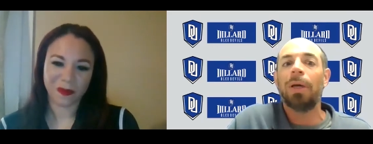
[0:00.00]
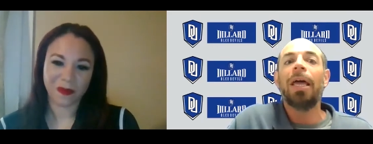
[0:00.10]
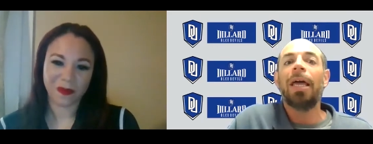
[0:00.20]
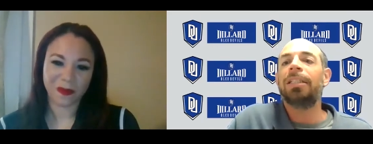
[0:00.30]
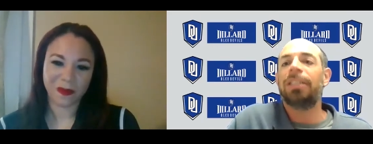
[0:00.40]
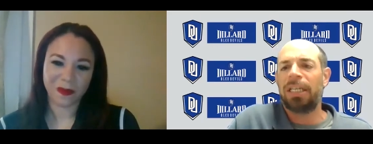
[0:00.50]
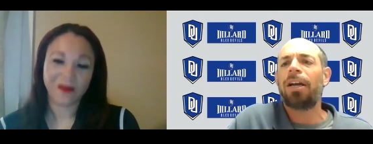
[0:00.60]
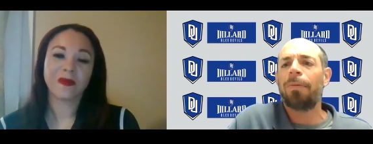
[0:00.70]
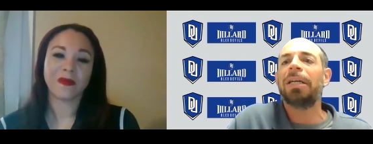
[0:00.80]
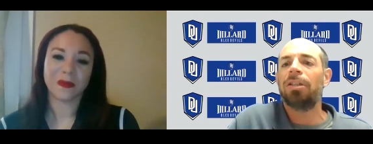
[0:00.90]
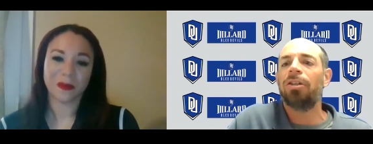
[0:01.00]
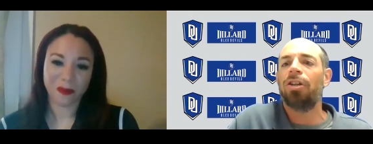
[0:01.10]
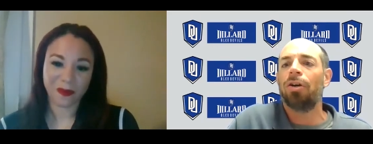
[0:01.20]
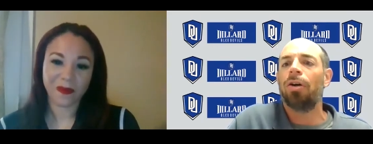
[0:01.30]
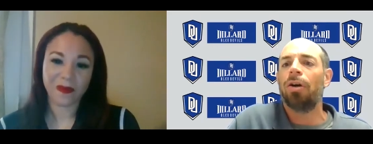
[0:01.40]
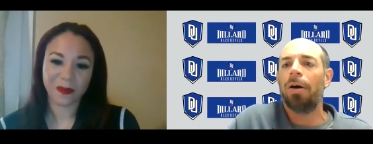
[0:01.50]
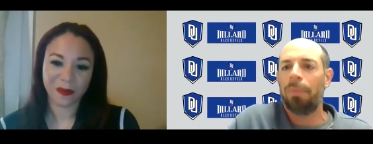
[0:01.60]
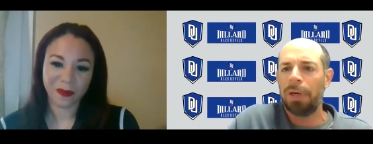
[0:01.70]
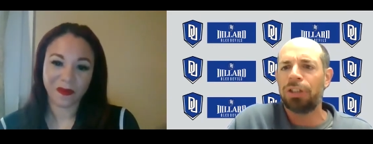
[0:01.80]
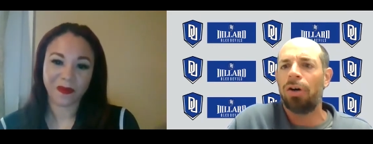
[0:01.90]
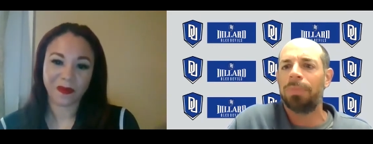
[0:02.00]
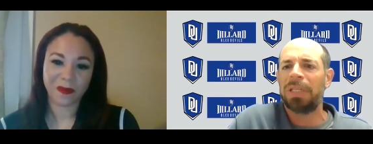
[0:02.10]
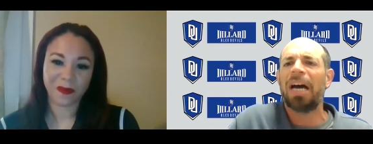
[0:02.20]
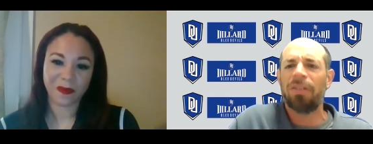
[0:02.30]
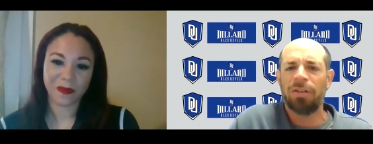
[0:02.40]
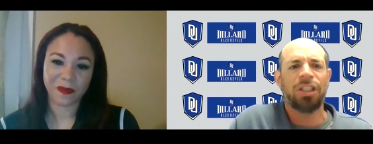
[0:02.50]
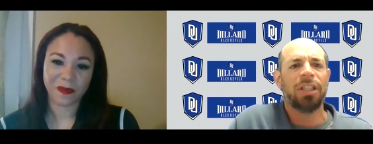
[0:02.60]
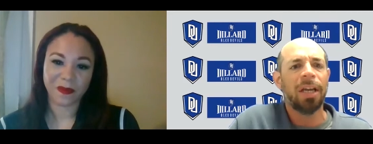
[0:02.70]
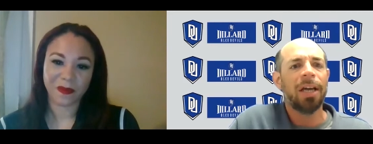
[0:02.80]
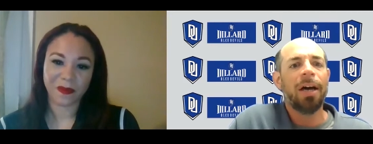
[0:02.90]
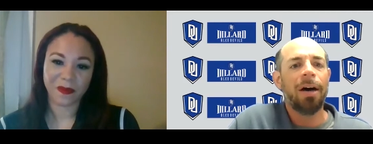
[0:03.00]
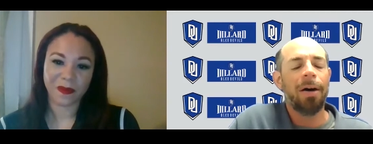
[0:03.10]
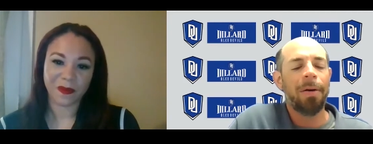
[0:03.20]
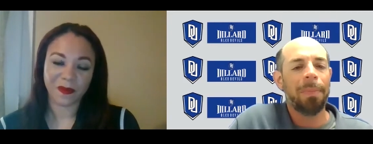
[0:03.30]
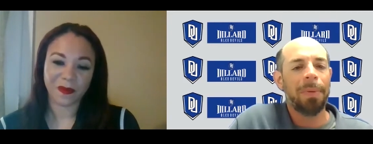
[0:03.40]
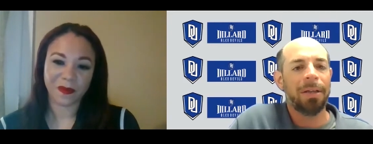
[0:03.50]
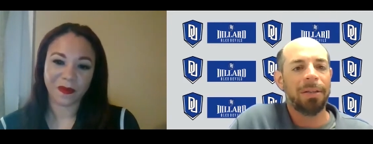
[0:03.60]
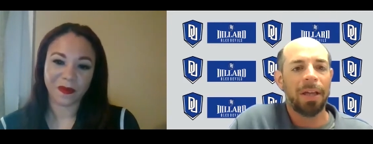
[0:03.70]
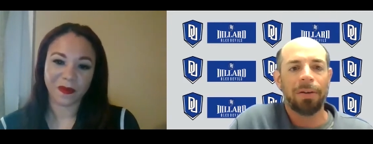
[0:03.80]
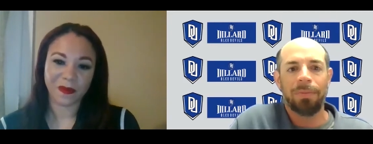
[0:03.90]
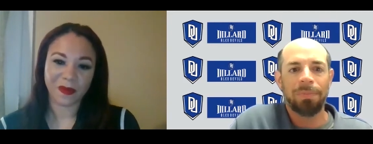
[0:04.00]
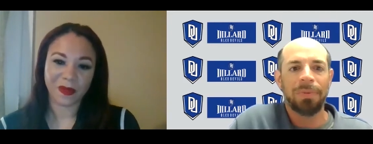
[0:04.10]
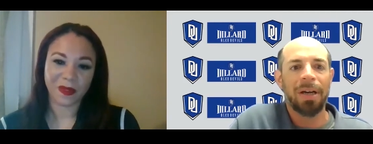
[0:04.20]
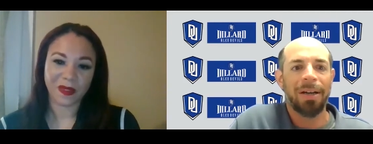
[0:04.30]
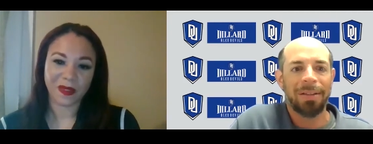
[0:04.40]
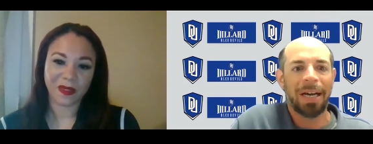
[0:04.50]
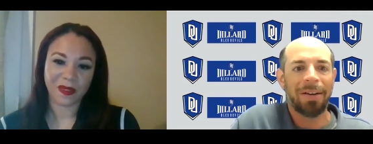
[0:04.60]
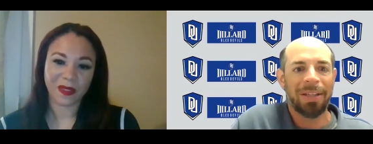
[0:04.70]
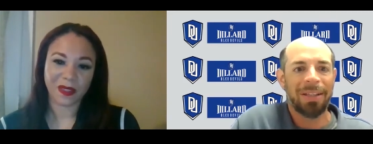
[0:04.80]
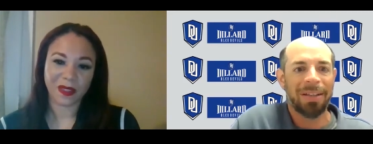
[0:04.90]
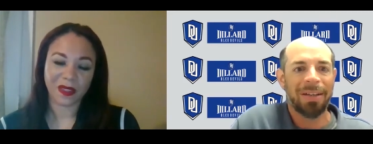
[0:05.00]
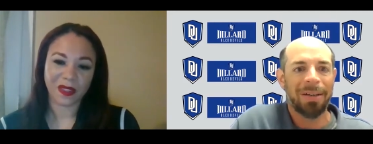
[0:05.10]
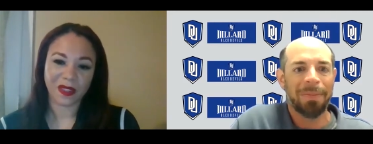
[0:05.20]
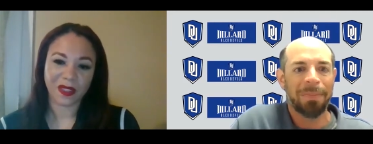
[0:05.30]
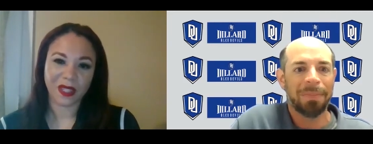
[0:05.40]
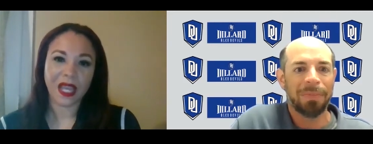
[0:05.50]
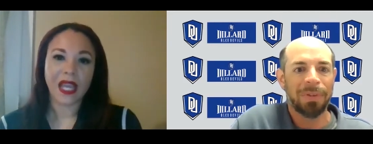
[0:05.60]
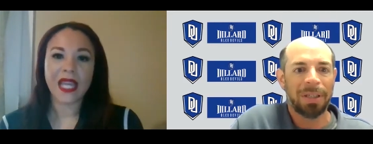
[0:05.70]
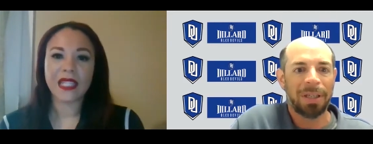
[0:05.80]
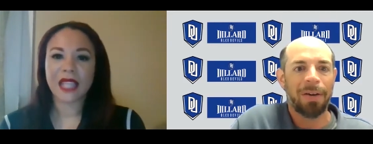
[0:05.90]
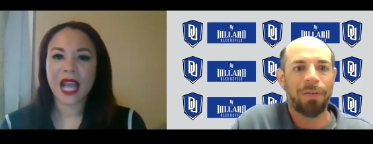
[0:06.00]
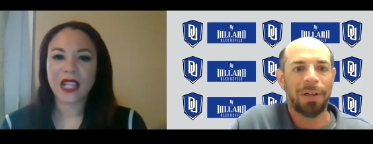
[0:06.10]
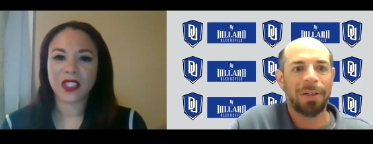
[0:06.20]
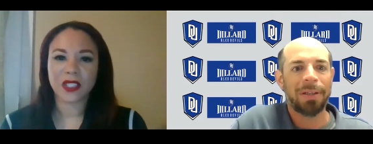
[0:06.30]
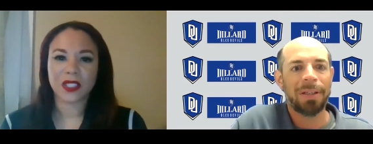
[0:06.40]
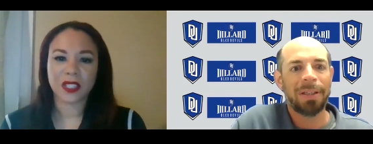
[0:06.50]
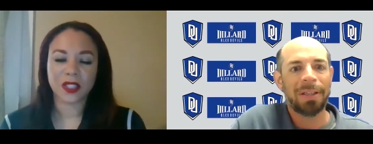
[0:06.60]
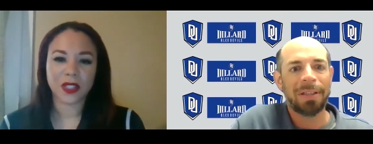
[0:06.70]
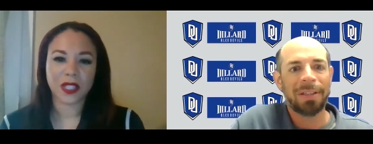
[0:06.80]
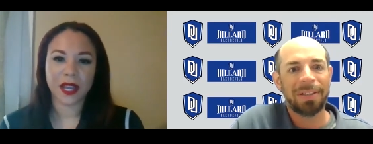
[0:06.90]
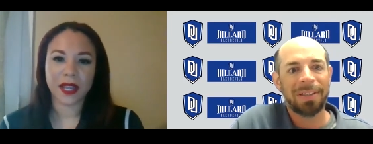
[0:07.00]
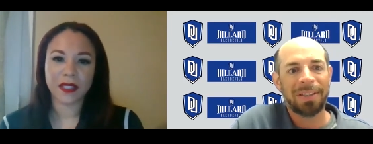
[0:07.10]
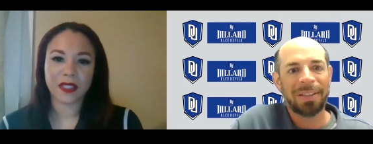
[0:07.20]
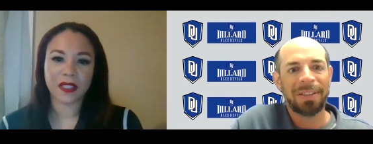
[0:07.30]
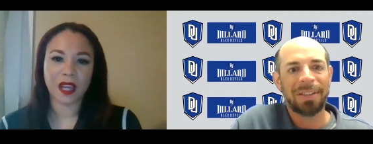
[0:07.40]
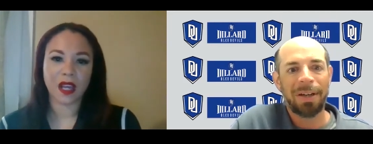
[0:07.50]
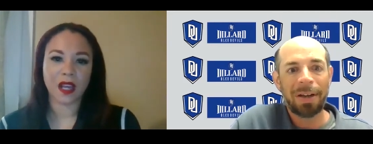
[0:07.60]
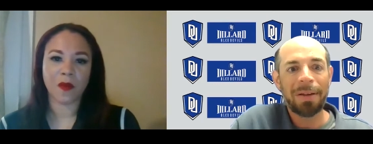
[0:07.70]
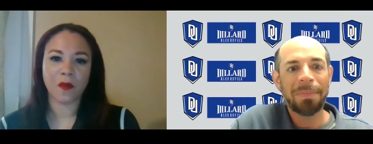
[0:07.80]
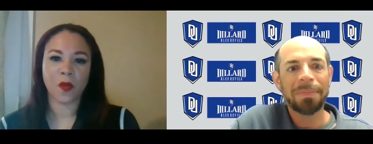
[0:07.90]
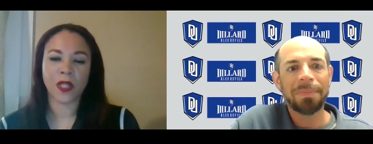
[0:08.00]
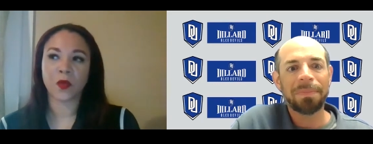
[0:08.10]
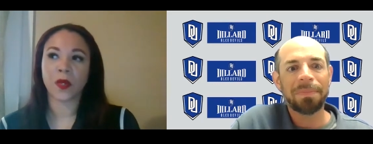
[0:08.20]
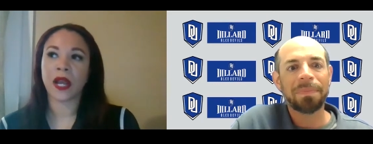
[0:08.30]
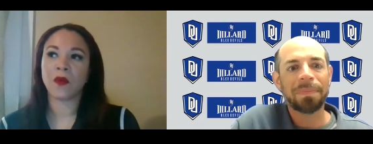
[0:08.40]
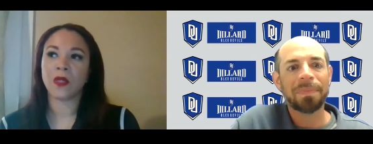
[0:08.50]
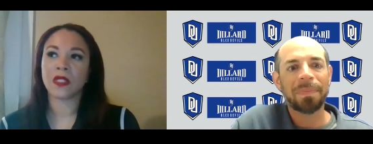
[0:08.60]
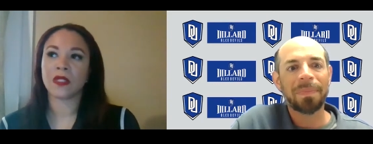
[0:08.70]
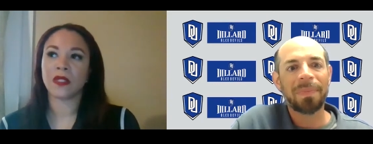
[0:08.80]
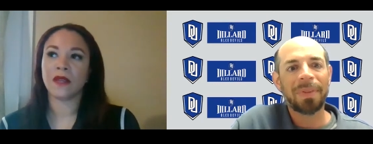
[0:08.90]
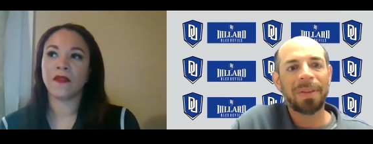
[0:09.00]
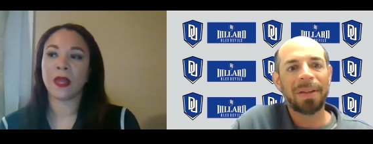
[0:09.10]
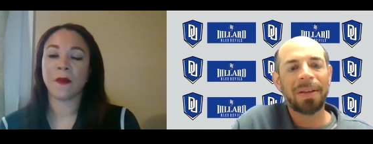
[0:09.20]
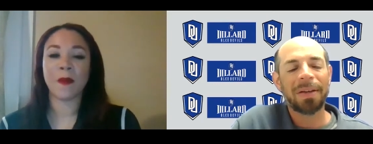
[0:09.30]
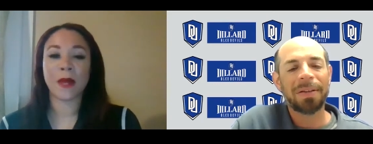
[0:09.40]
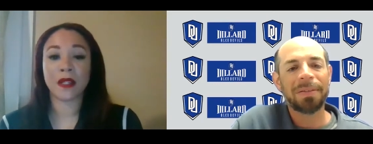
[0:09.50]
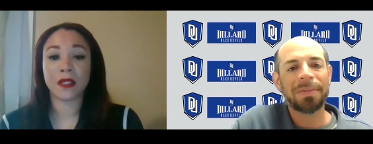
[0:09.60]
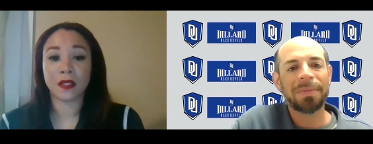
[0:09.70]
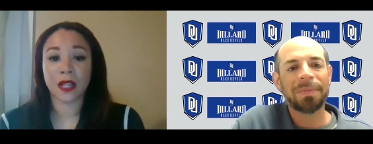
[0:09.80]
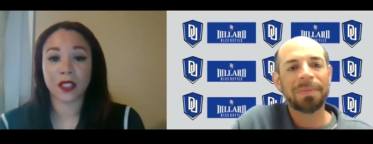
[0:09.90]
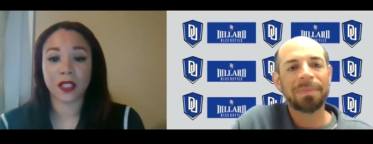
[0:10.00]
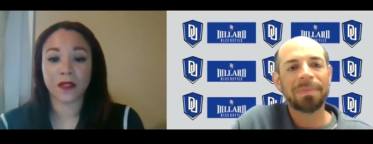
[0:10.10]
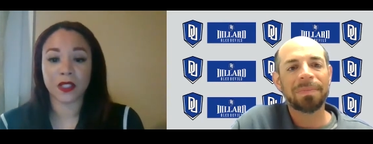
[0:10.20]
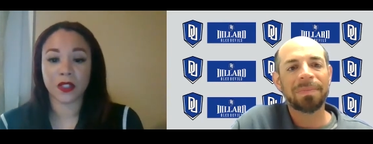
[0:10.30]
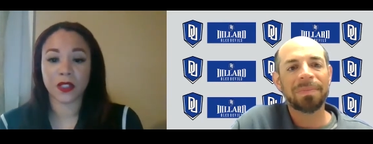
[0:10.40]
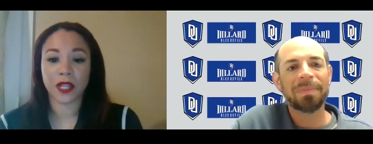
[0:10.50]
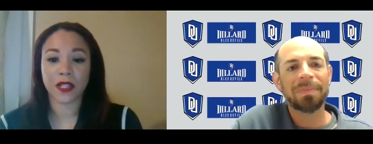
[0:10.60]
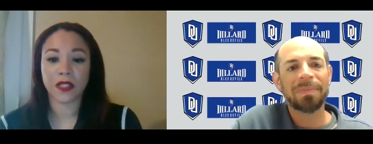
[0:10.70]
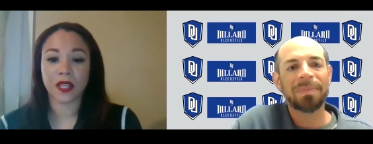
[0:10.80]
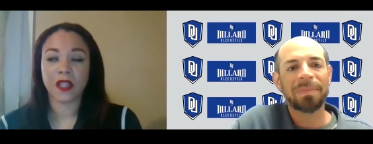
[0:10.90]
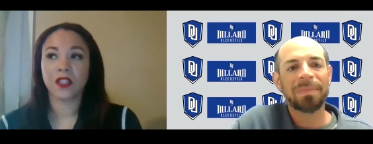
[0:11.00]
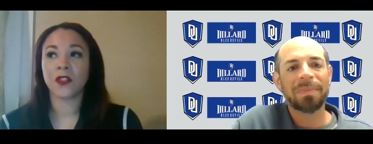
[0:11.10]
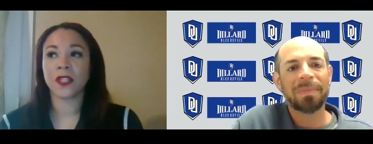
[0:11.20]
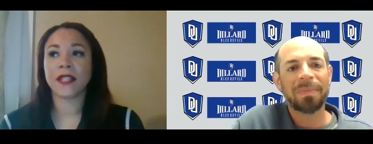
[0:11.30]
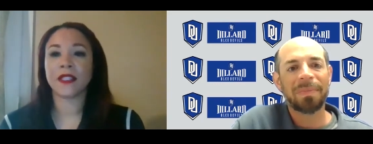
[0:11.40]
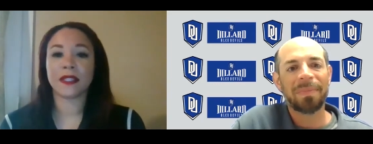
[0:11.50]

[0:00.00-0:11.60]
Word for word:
Speaker 1: What is Sacramento your um, original hometown, or is it um, another uh, town in? Um...
Speaker 2: It's actually Citrus Heights, um, which when I was living, and my parents still actually live in Citrus Heights. Citrus Heights is